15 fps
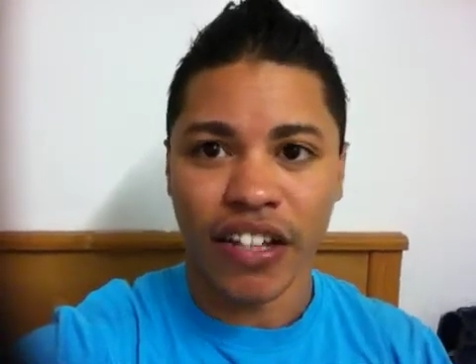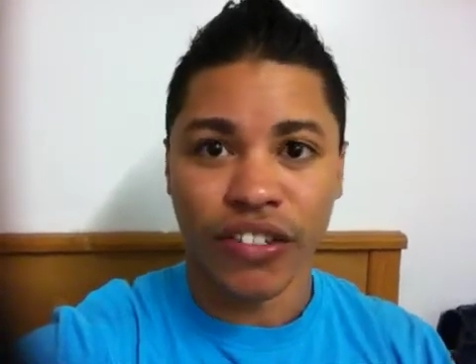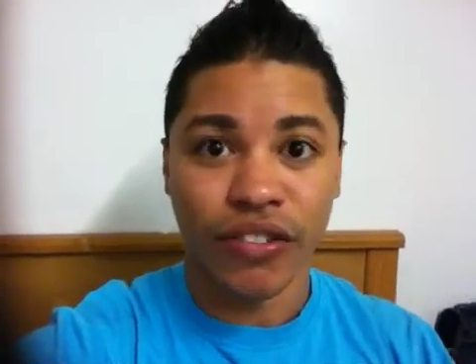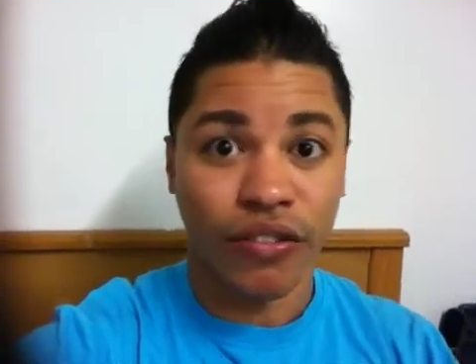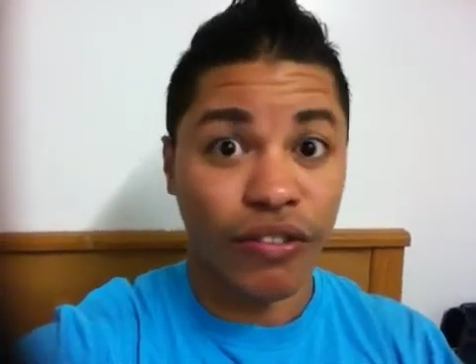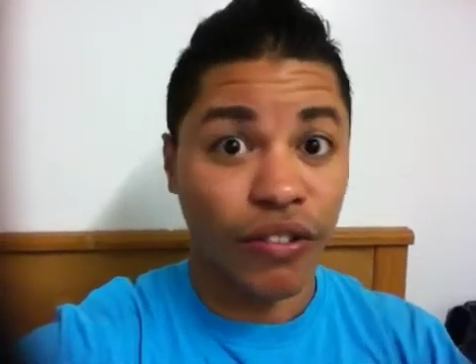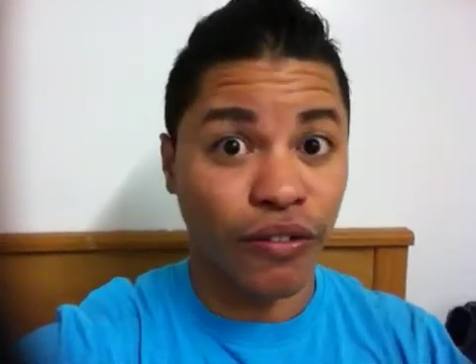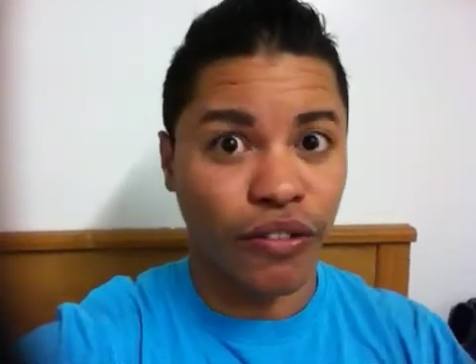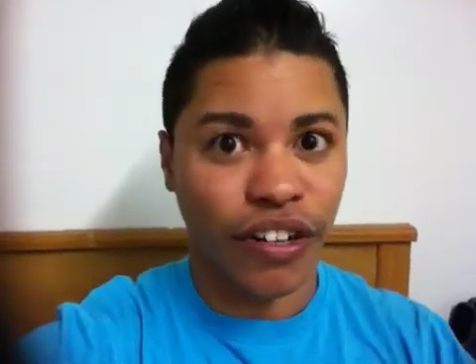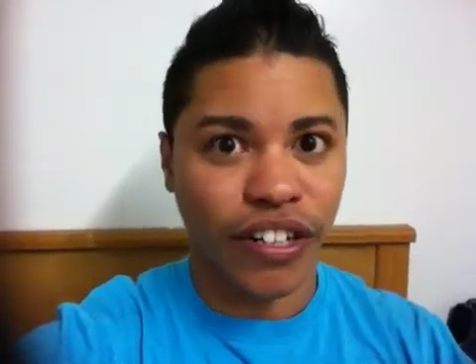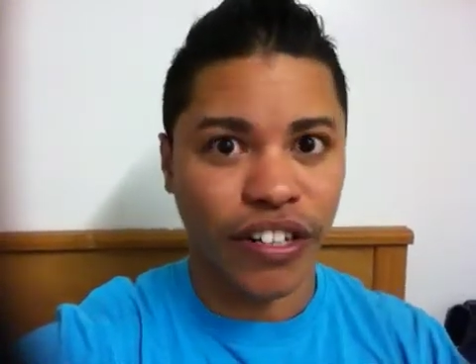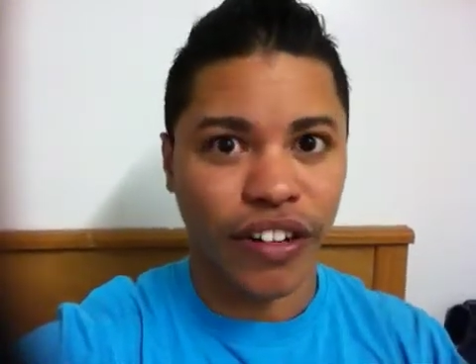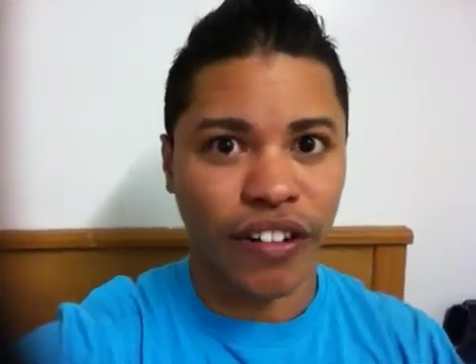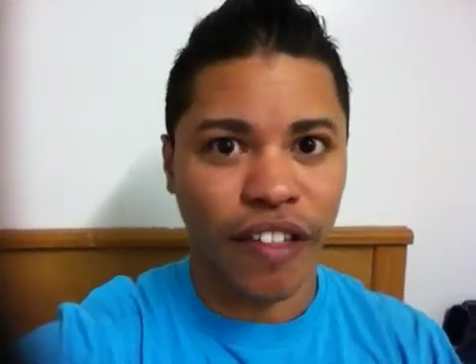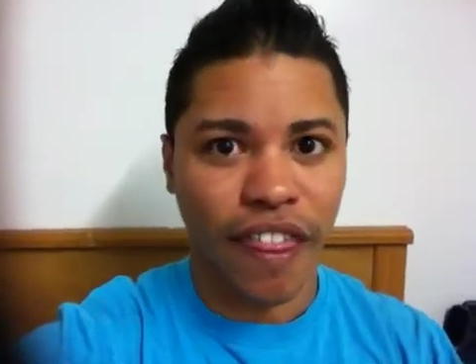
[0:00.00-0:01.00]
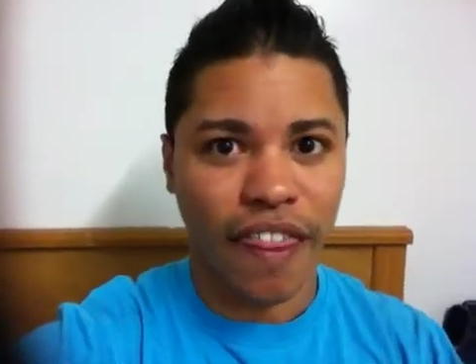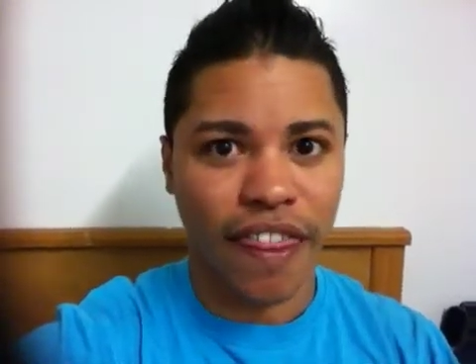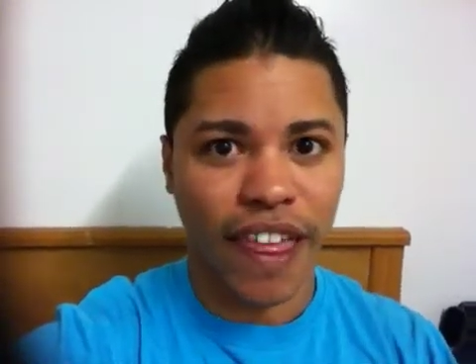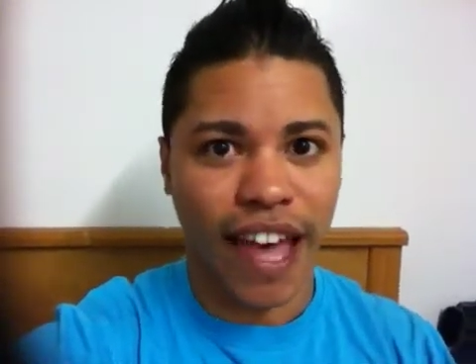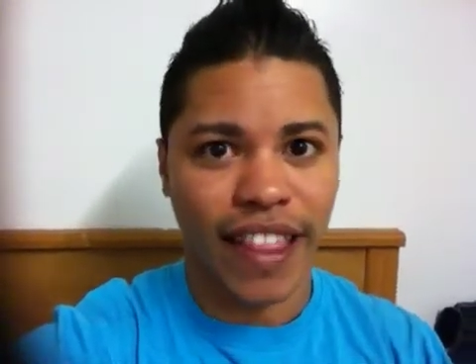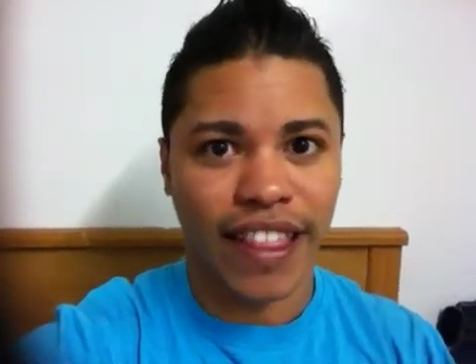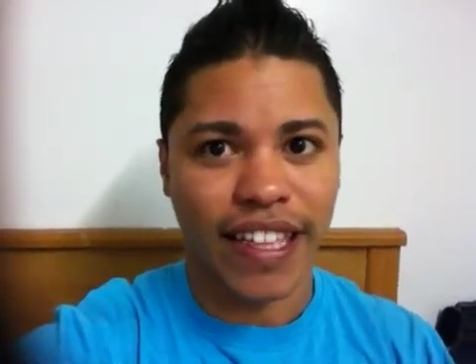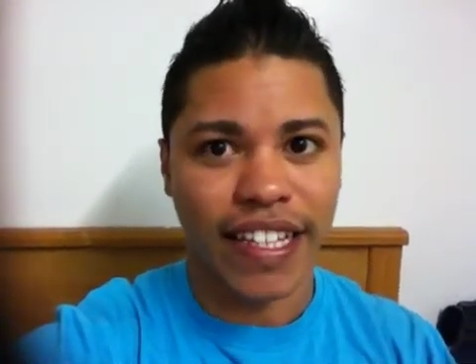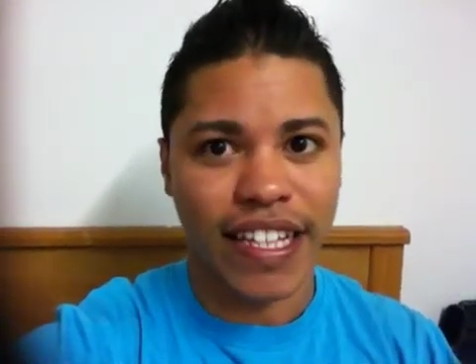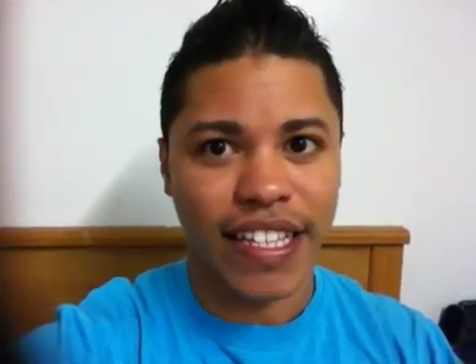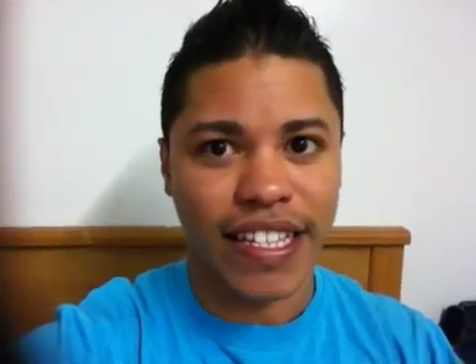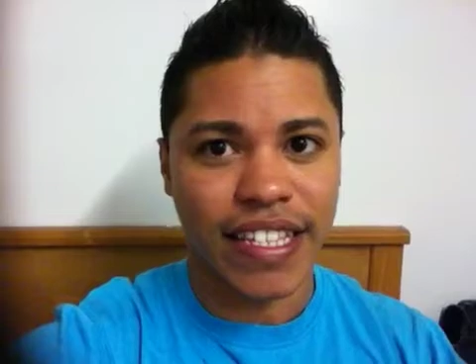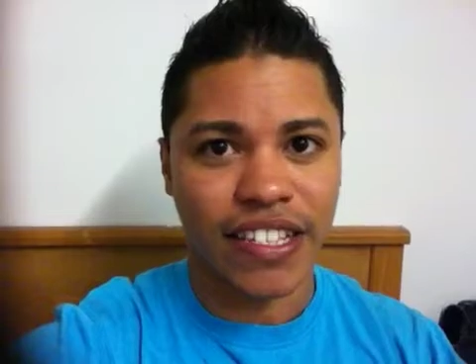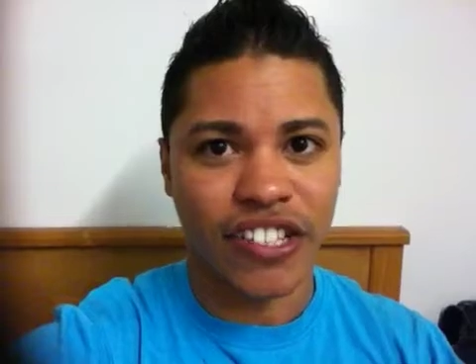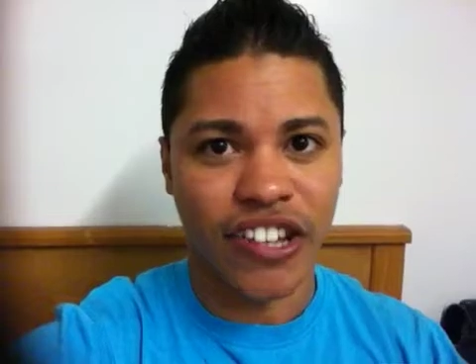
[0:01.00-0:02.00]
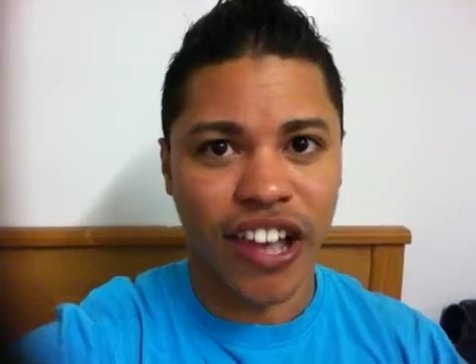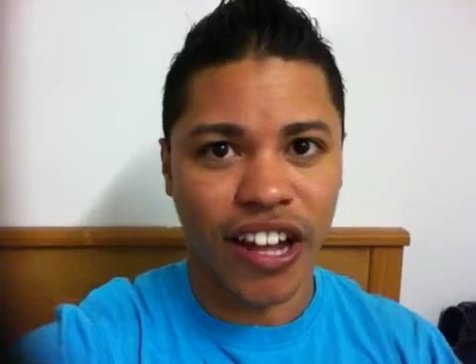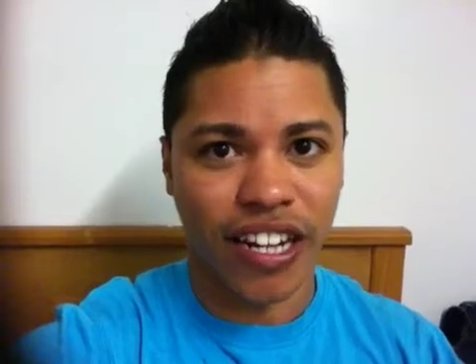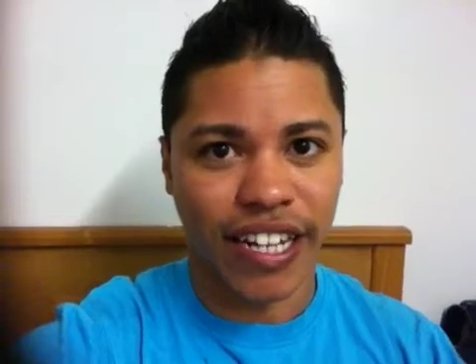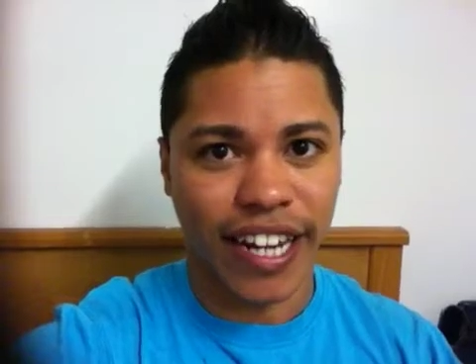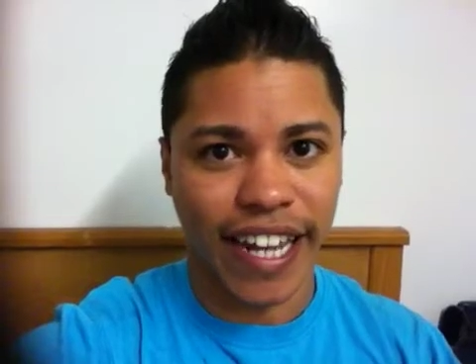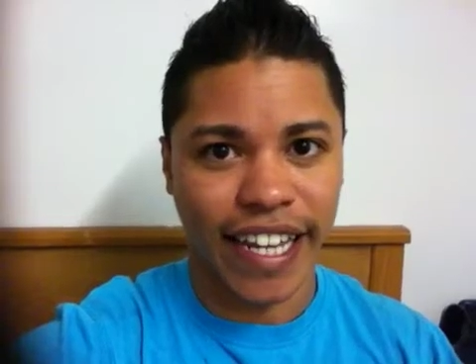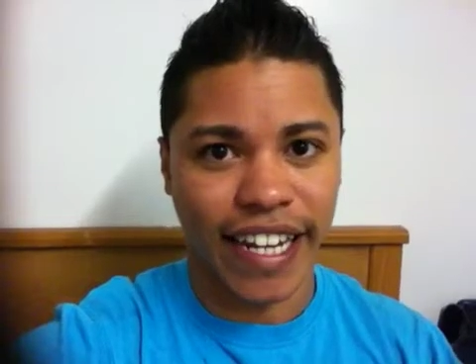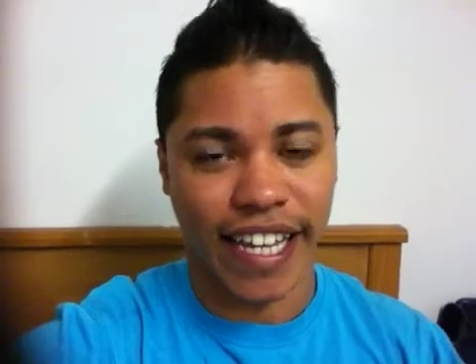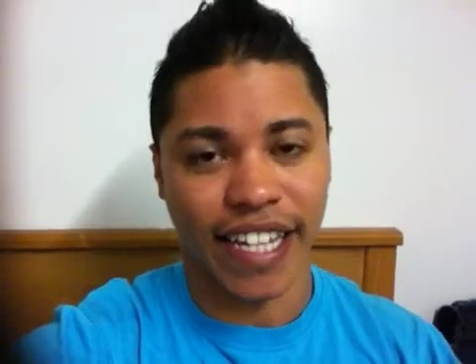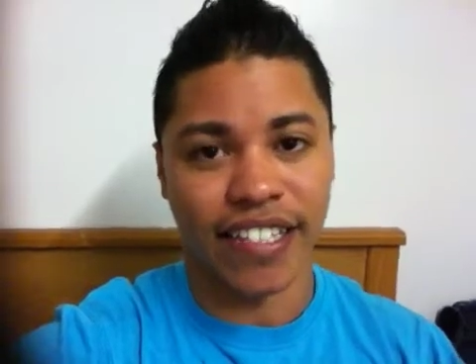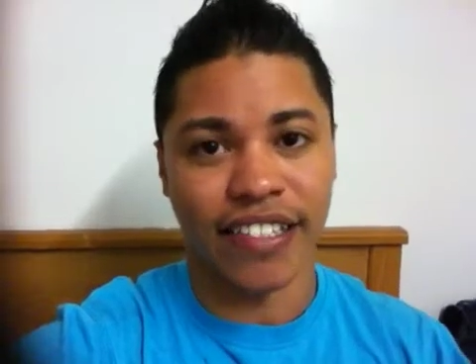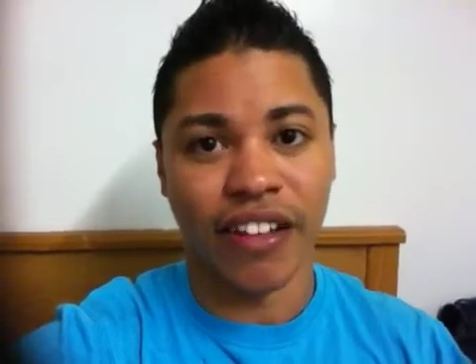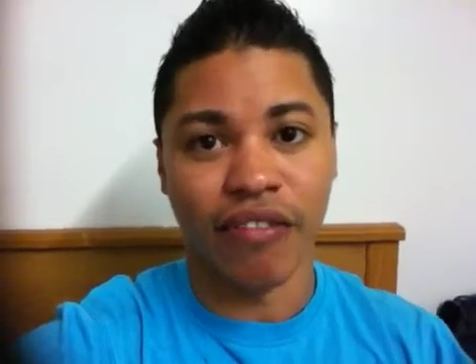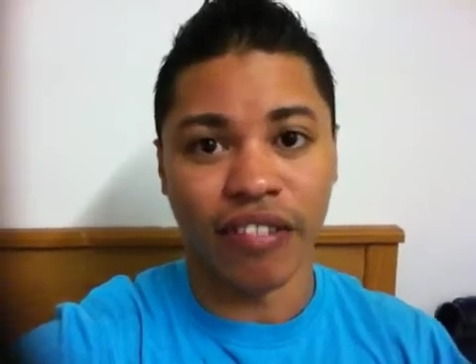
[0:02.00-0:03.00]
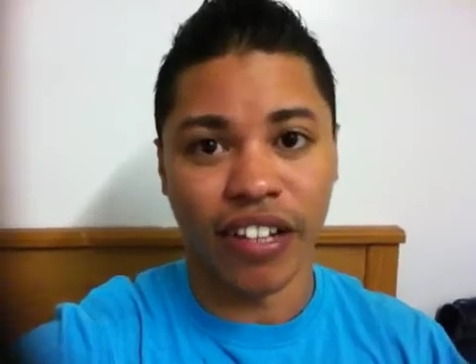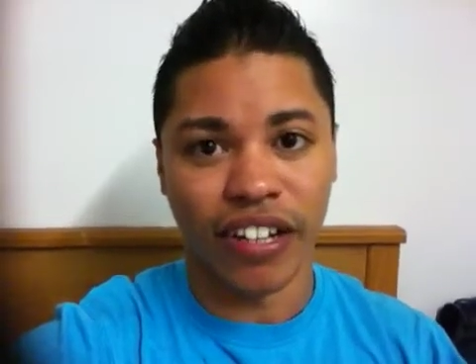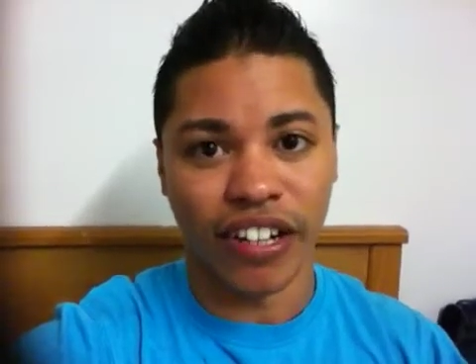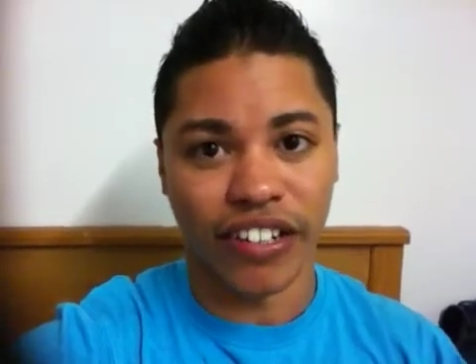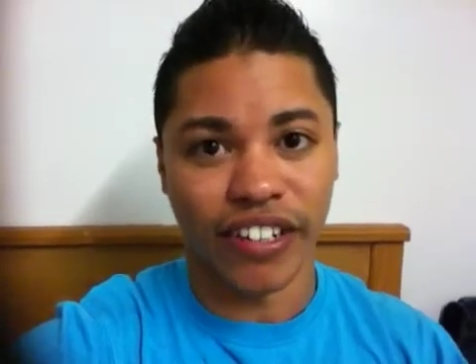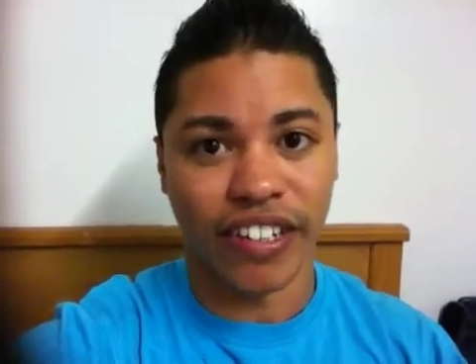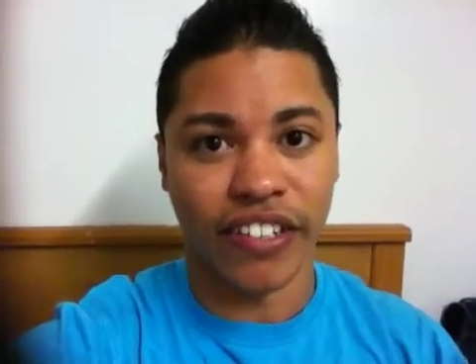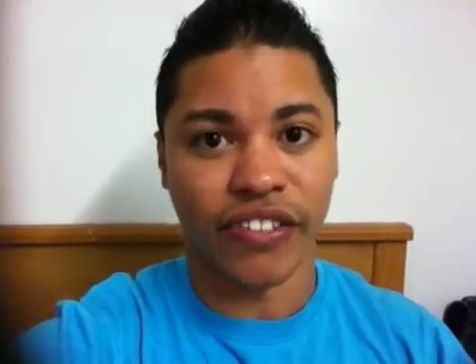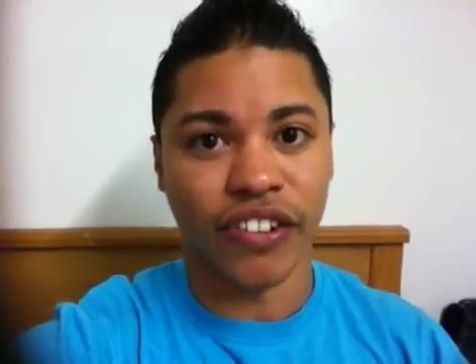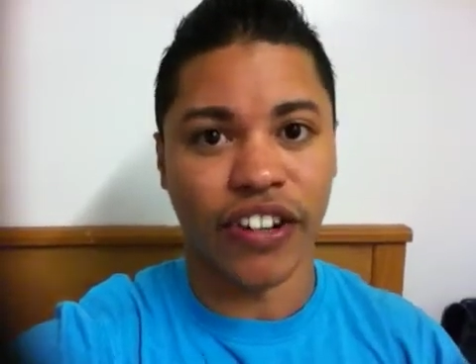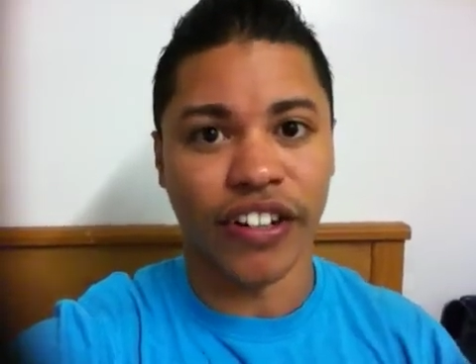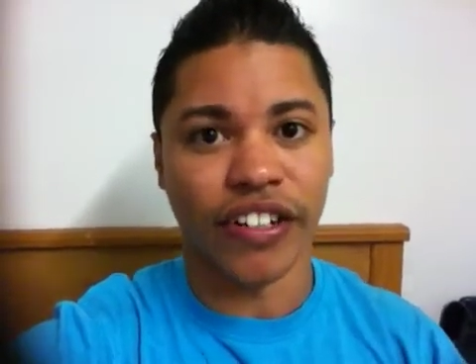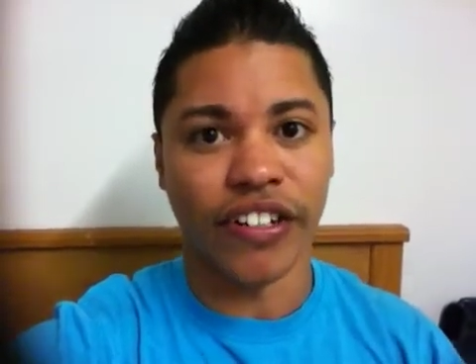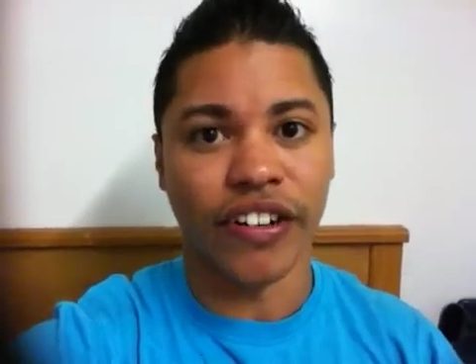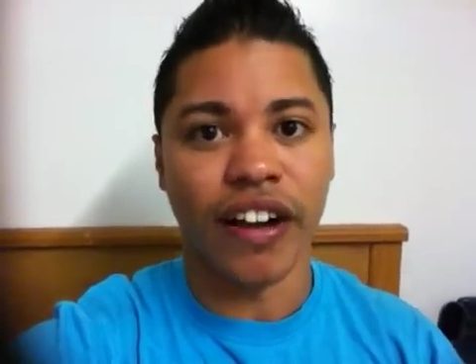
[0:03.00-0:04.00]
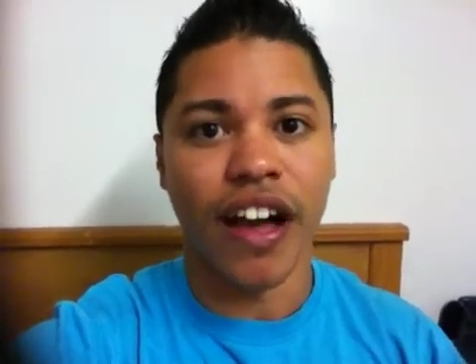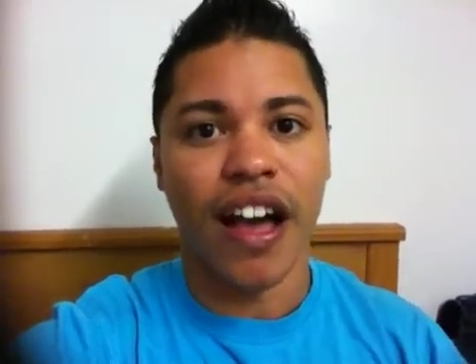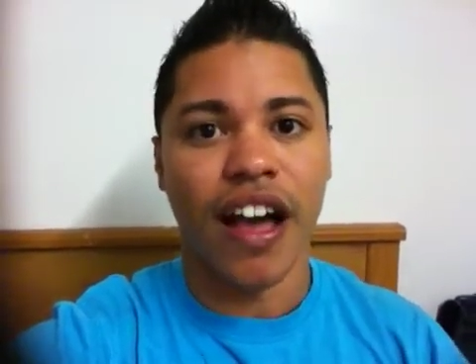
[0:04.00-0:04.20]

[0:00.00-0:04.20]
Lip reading: to the world, that this young lady is no longer a little girl,